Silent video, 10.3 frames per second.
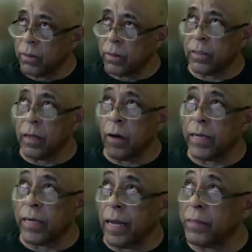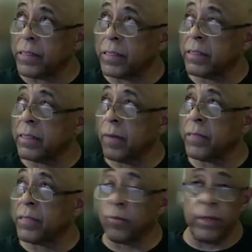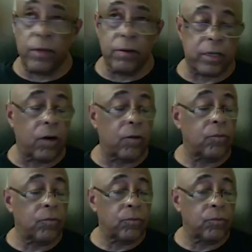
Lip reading: sir. that was 3 years ago.